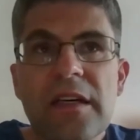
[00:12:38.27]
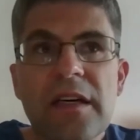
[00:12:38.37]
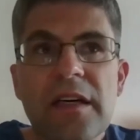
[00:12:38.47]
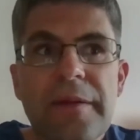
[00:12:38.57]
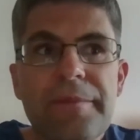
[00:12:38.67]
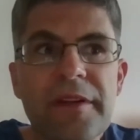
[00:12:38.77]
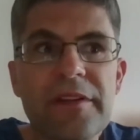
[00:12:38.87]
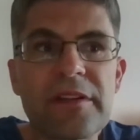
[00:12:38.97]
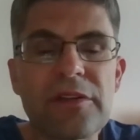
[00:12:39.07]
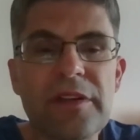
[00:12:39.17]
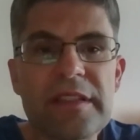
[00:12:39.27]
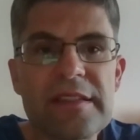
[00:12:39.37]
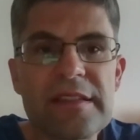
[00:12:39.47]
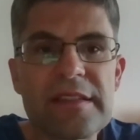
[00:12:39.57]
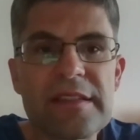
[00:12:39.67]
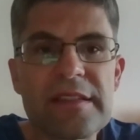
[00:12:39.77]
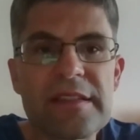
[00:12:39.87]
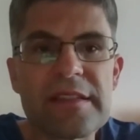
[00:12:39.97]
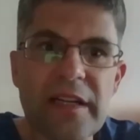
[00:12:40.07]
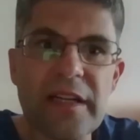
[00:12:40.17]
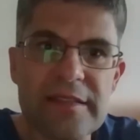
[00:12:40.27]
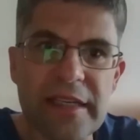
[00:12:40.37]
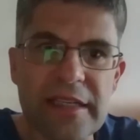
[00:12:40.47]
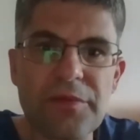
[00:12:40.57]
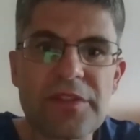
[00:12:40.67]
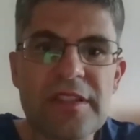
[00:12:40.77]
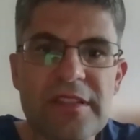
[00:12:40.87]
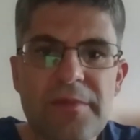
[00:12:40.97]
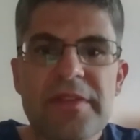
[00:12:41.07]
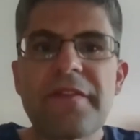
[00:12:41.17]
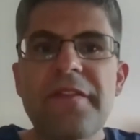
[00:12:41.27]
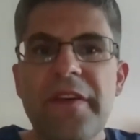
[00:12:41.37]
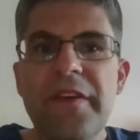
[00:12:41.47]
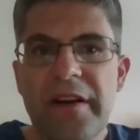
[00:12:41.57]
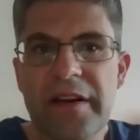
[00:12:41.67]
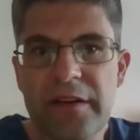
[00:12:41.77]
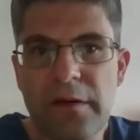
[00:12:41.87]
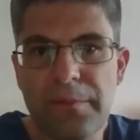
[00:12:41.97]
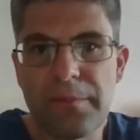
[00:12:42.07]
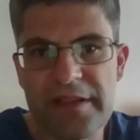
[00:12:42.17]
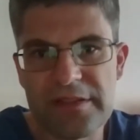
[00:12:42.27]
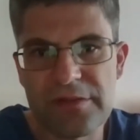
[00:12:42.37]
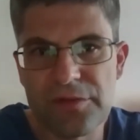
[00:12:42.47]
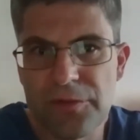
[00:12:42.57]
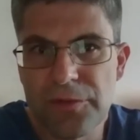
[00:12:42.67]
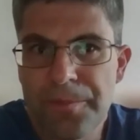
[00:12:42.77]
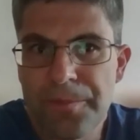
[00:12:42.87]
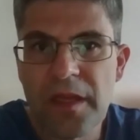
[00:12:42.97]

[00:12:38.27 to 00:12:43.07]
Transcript: the tokenization of real estate, which is something very complex to do,